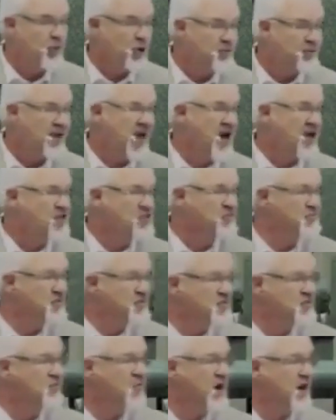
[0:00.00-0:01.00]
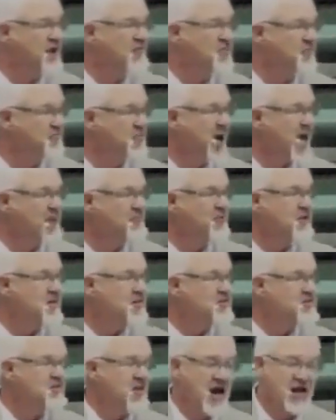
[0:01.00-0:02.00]
pronouncements where the Bible
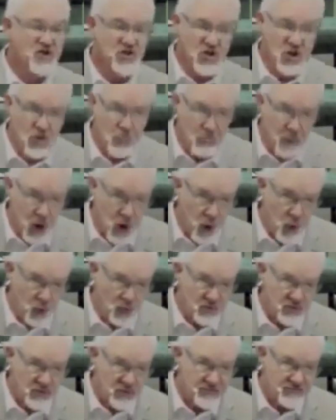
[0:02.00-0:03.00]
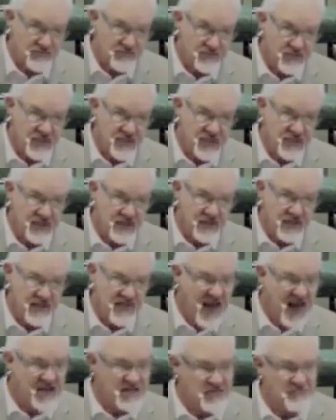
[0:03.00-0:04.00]
is not so bold. Now,
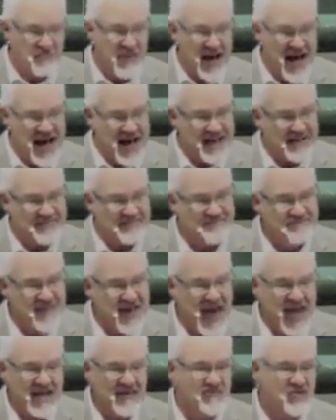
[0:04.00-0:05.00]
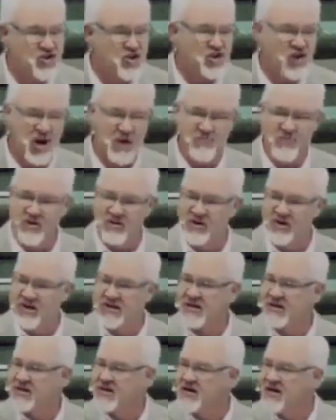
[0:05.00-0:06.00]
that's my kind of
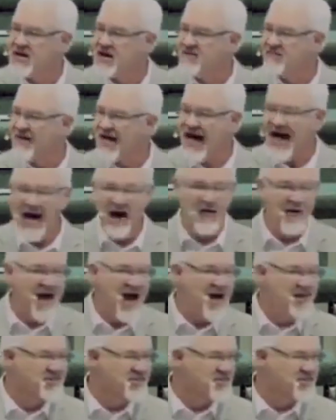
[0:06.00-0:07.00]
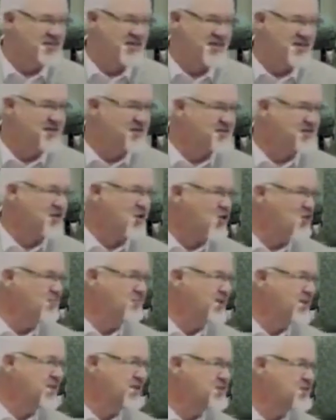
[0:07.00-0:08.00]
summary of how I see so
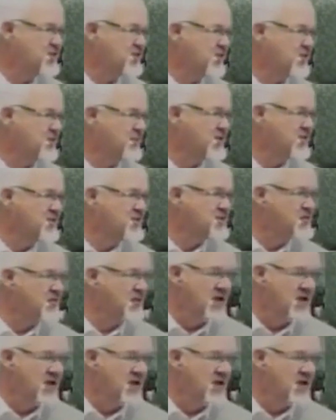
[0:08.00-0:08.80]
many sermons